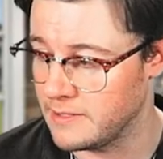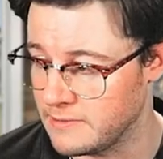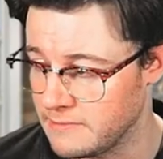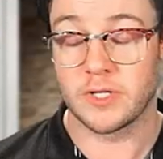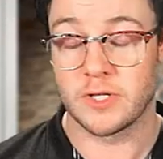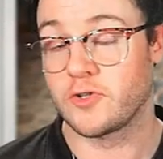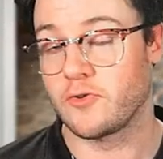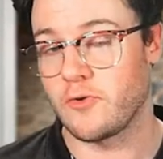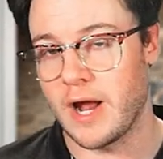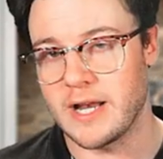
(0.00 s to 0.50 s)
but
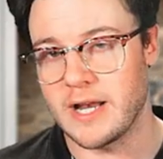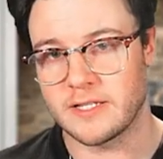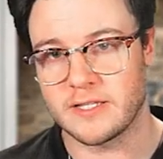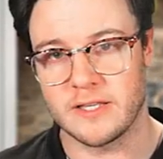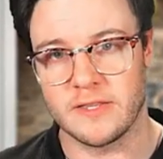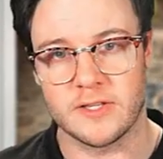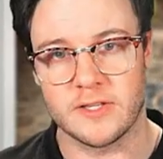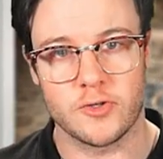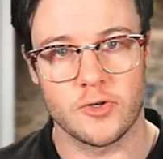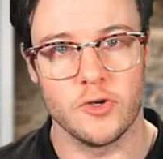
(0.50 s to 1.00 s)
it's great to see
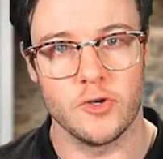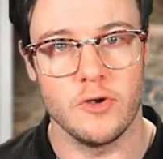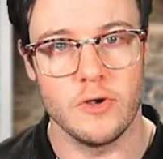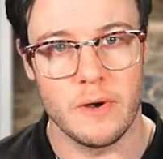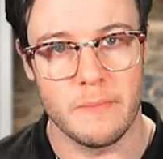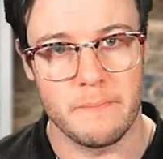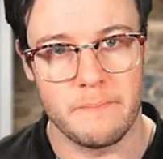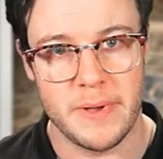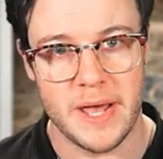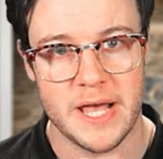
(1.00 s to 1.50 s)
the two
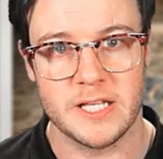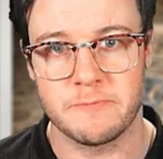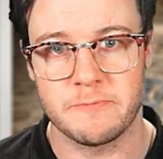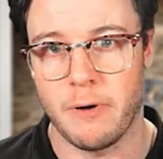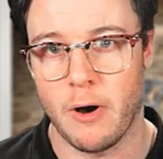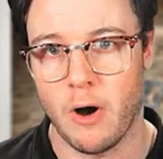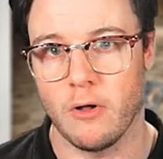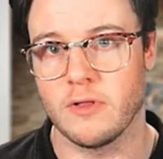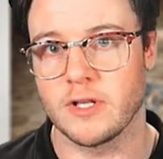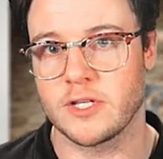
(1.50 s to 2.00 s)
best
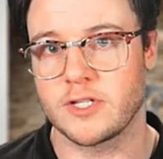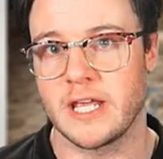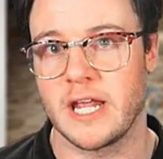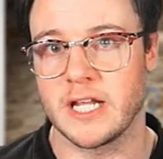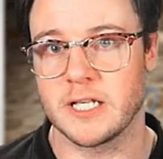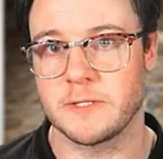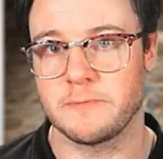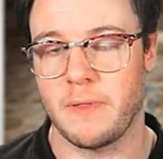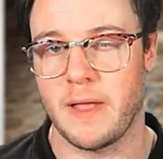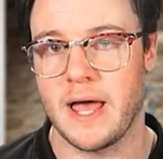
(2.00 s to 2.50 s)
Polish
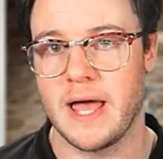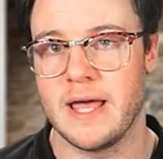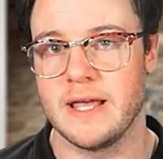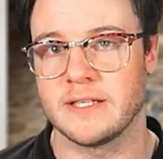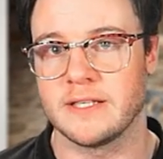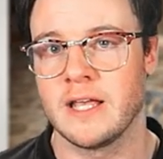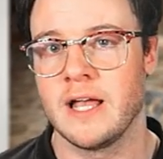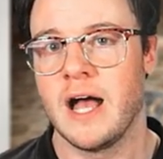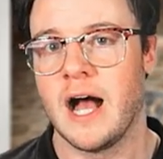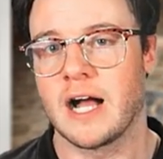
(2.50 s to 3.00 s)
tennis
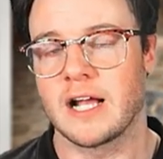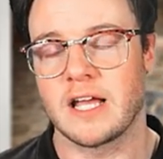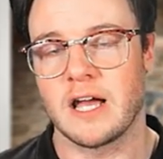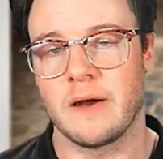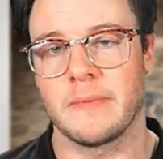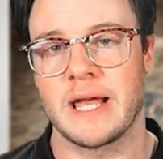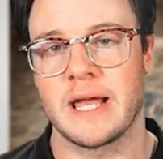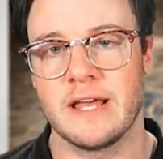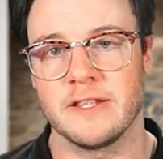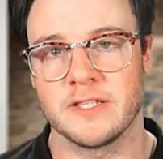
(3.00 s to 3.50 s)
players are
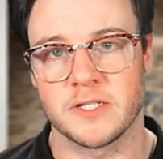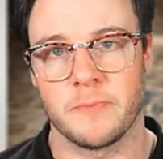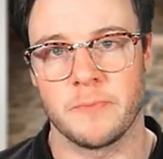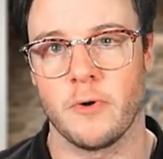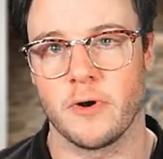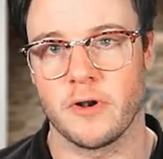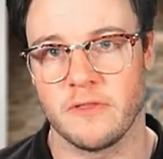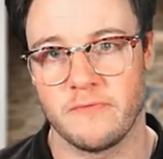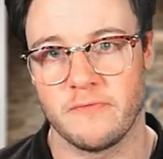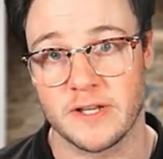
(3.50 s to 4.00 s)
coming out in
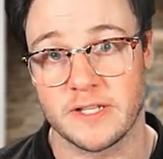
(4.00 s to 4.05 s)
support of the